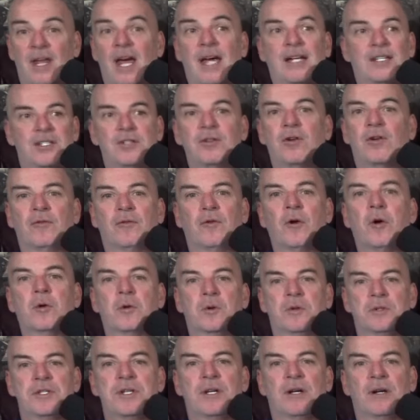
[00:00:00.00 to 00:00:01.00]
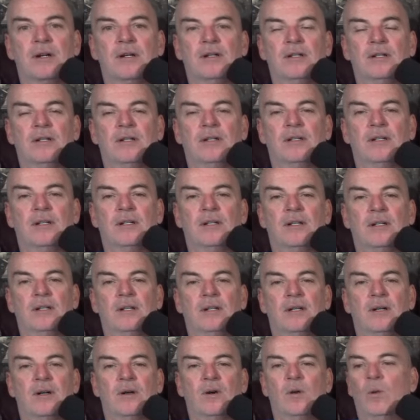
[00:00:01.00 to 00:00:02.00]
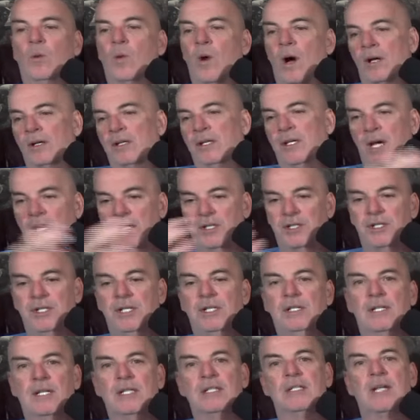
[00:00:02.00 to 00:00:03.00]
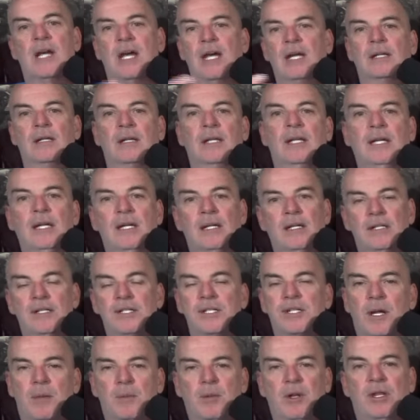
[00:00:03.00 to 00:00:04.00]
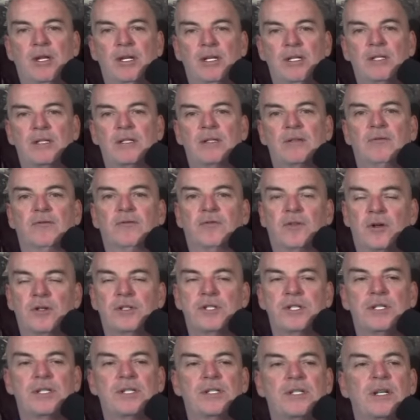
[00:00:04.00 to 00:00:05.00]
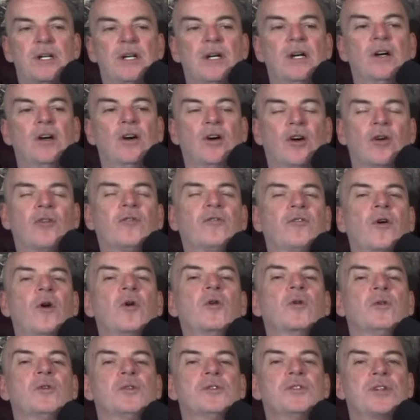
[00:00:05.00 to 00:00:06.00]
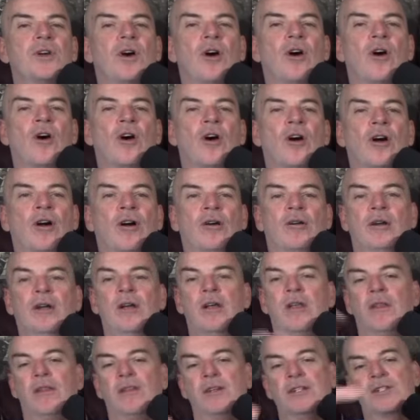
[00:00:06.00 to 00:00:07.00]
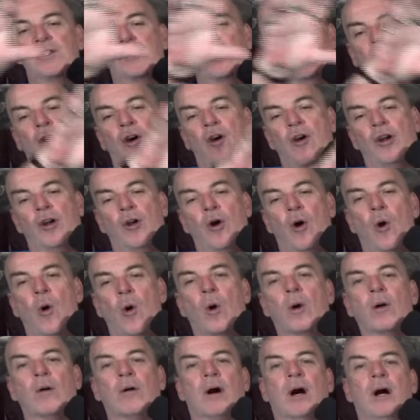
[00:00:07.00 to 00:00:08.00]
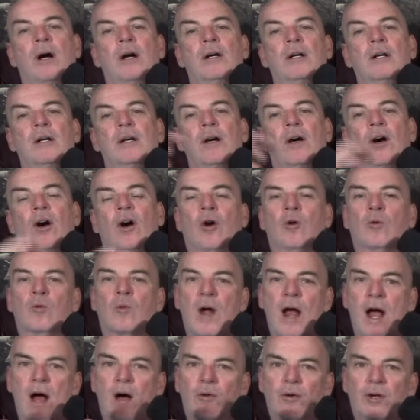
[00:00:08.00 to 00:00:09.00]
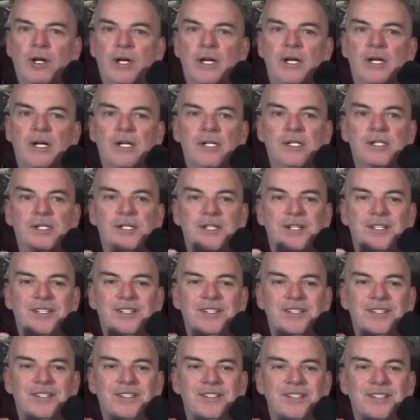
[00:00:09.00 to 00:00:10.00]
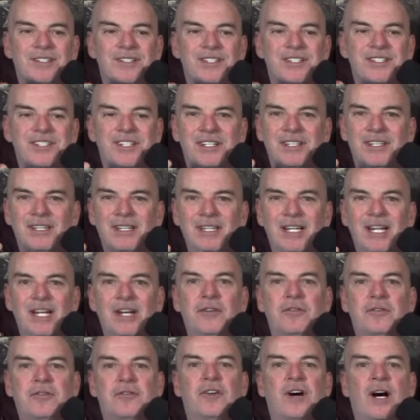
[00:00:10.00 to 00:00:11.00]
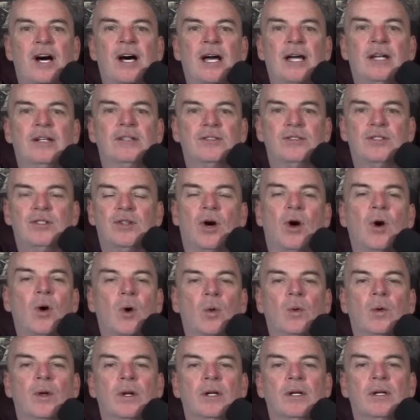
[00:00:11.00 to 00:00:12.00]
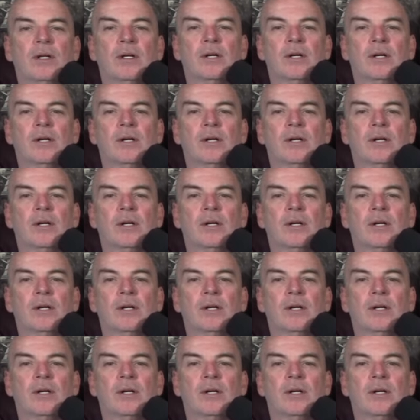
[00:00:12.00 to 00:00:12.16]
That's her vocals here. While, yes, she did take lead in some of these verses, her vocals are this are an aura around his solidified tone,